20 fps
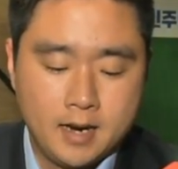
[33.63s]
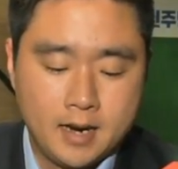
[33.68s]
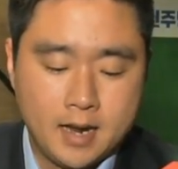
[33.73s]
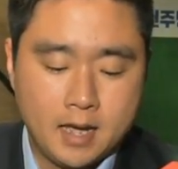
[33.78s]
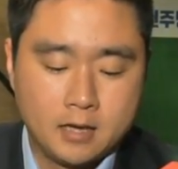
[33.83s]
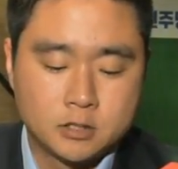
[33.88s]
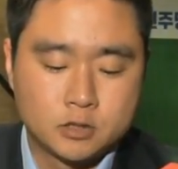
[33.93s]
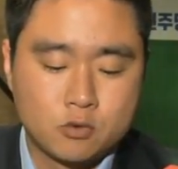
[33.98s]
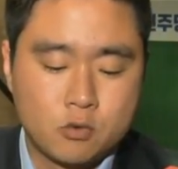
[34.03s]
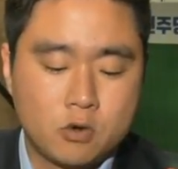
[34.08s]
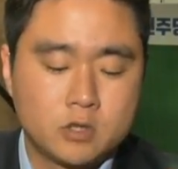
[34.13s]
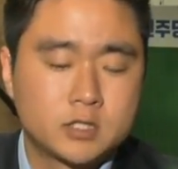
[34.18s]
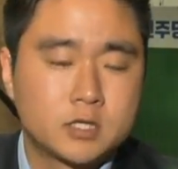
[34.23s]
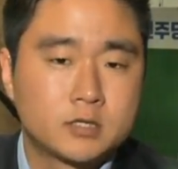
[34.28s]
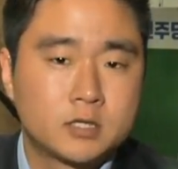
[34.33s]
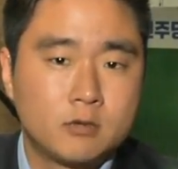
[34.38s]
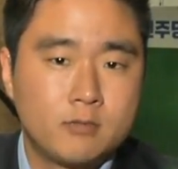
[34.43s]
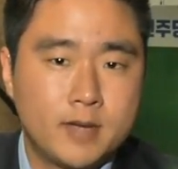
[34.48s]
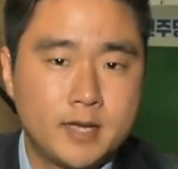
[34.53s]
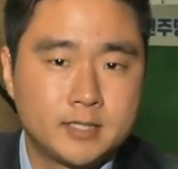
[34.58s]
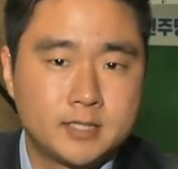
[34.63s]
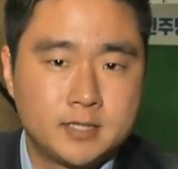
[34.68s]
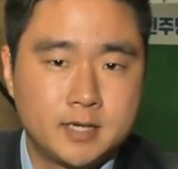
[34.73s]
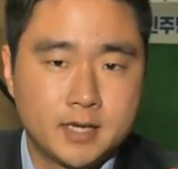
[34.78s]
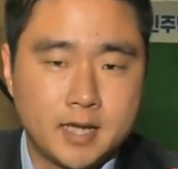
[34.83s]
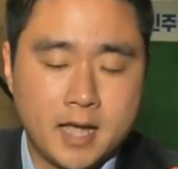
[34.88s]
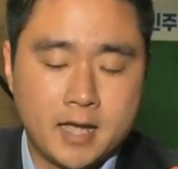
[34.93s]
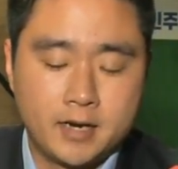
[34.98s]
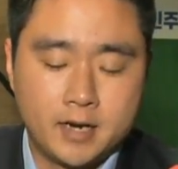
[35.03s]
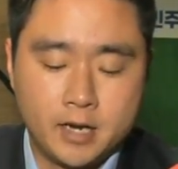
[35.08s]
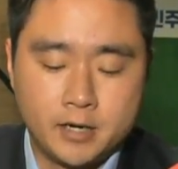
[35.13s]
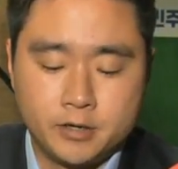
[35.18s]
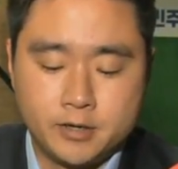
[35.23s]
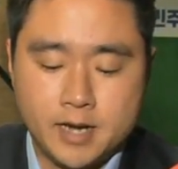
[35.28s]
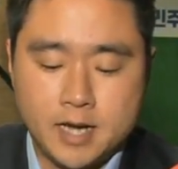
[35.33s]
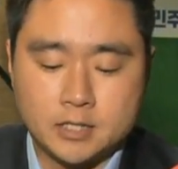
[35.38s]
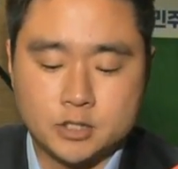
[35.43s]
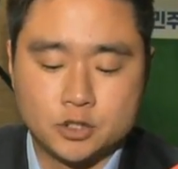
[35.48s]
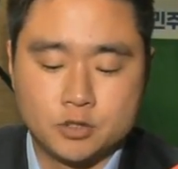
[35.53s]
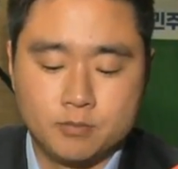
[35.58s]
Now, scores of domestic and
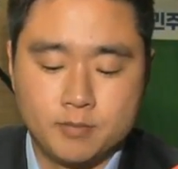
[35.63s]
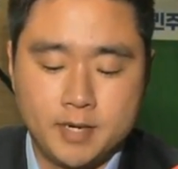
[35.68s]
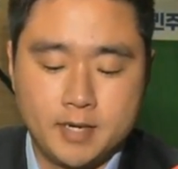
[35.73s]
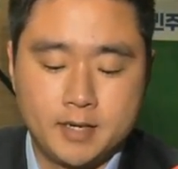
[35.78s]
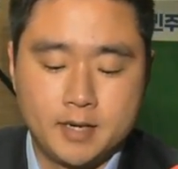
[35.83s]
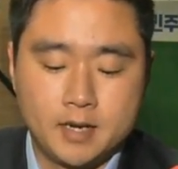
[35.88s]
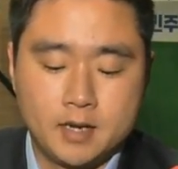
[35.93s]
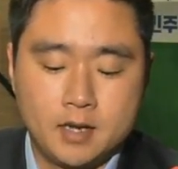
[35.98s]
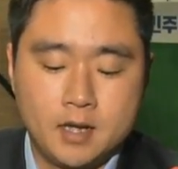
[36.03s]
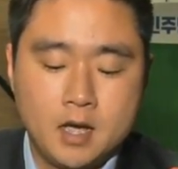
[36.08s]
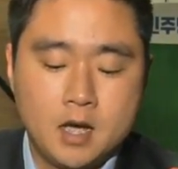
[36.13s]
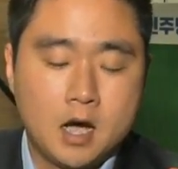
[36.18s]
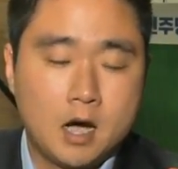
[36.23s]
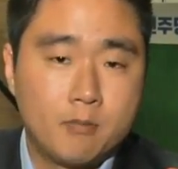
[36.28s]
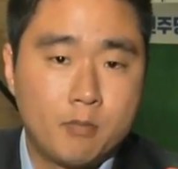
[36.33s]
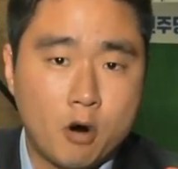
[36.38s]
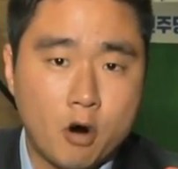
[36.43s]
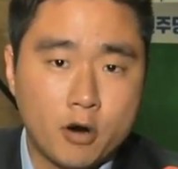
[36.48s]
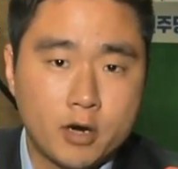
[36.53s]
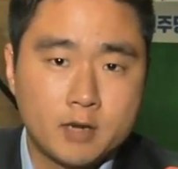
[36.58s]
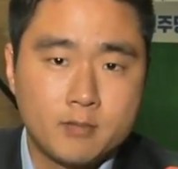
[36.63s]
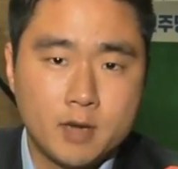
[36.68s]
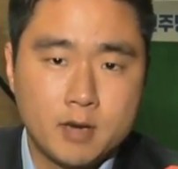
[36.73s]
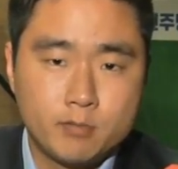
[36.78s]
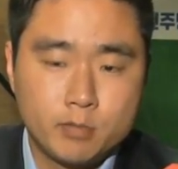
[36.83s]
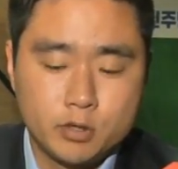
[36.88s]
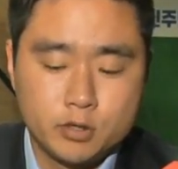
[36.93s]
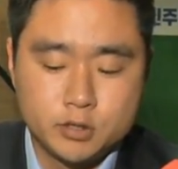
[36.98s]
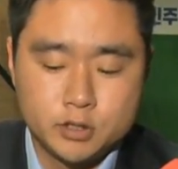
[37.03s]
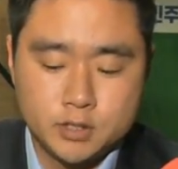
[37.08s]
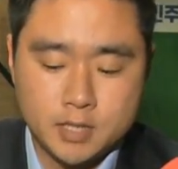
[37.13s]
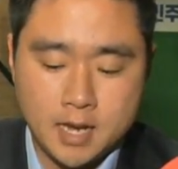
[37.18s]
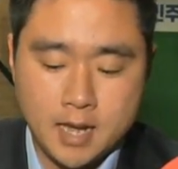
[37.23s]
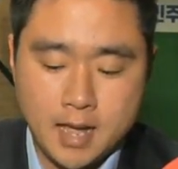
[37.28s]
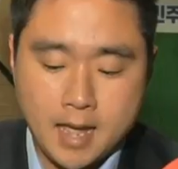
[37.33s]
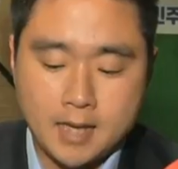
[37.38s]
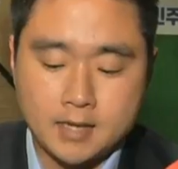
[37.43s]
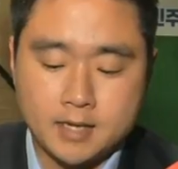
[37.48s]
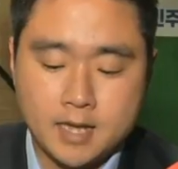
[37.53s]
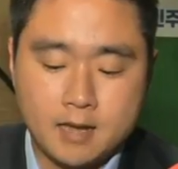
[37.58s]
international media, party members,
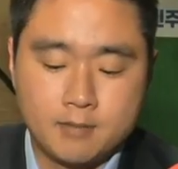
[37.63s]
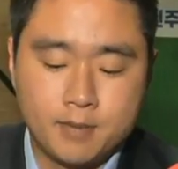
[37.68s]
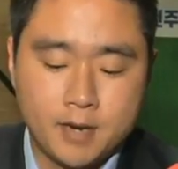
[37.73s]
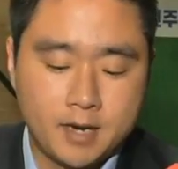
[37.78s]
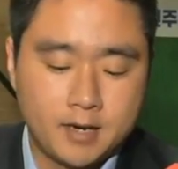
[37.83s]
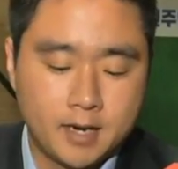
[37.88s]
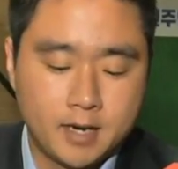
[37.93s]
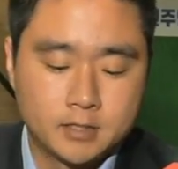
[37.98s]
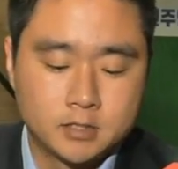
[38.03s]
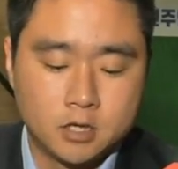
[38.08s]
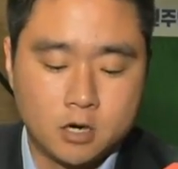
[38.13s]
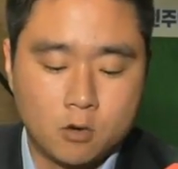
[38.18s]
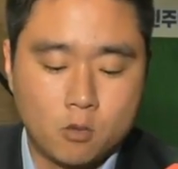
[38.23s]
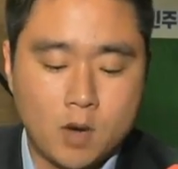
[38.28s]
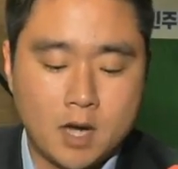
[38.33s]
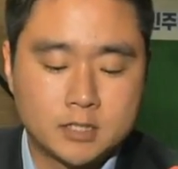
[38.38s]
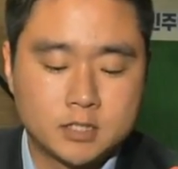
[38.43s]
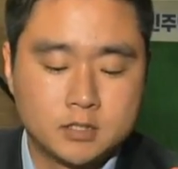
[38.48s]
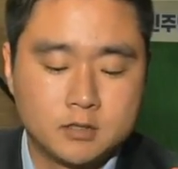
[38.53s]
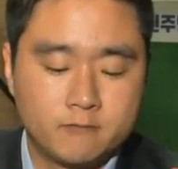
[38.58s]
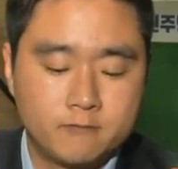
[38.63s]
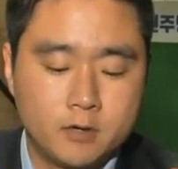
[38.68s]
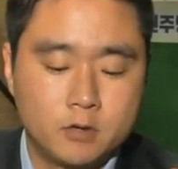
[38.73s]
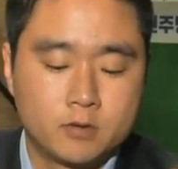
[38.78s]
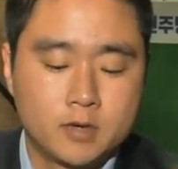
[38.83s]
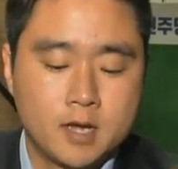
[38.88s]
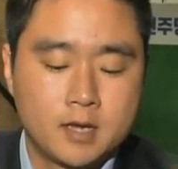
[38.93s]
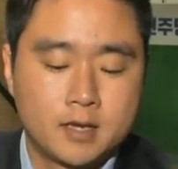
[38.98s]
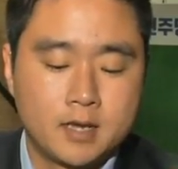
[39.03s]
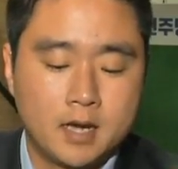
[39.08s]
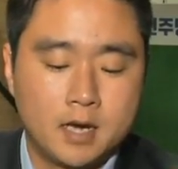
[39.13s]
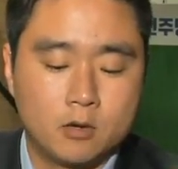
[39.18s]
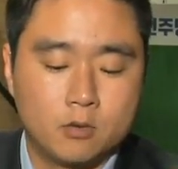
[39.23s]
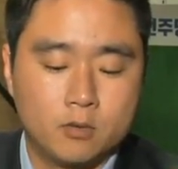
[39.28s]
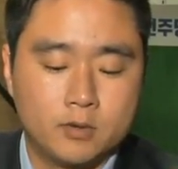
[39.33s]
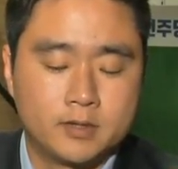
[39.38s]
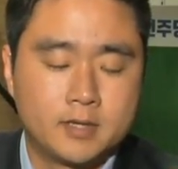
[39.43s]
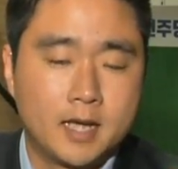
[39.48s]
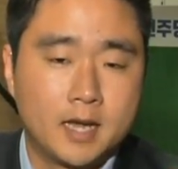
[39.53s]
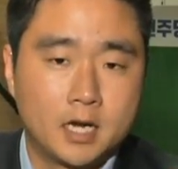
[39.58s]
and campaign aides are watching the vote
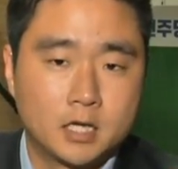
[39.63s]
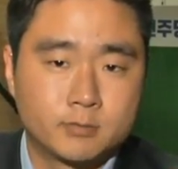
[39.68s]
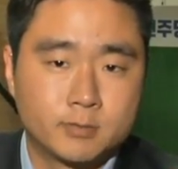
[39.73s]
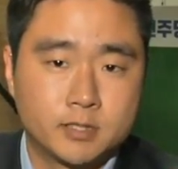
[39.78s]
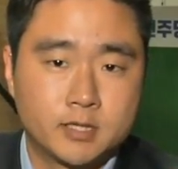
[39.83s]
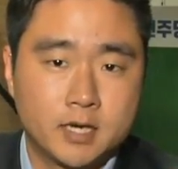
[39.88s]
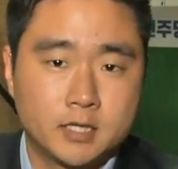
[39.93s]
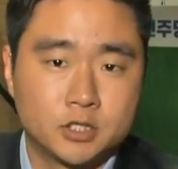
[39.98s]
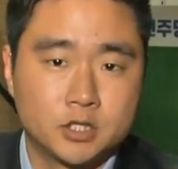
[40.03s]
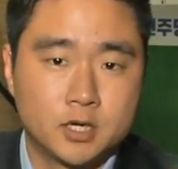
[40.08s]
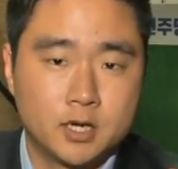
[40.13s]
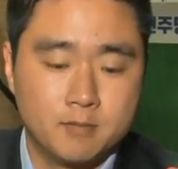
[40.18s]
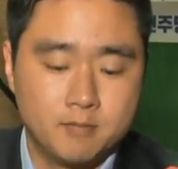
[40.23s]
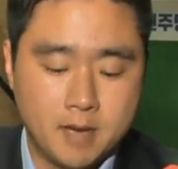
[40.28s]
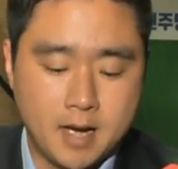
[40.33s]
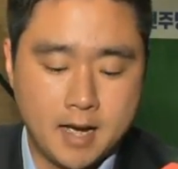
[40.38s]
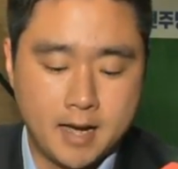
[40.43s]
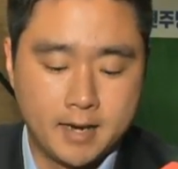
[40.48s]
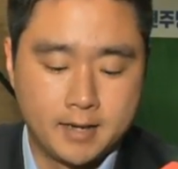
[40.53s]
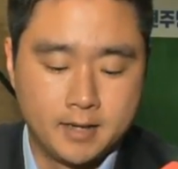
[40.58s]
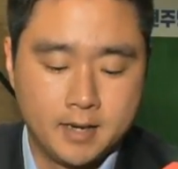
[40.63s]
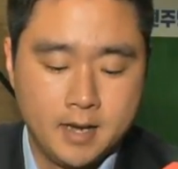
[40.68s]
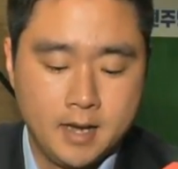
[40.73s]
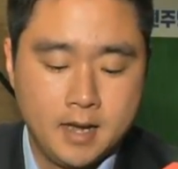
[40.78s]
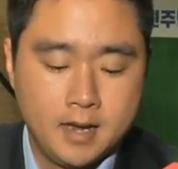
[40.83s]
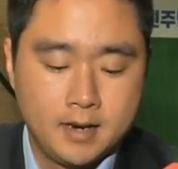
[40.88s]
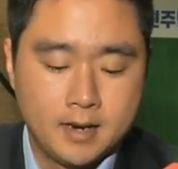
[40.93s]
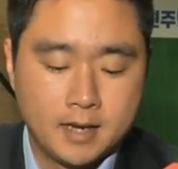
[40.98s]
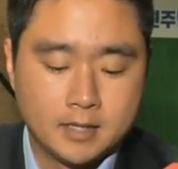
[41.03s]
count with that expectation in mind. Now,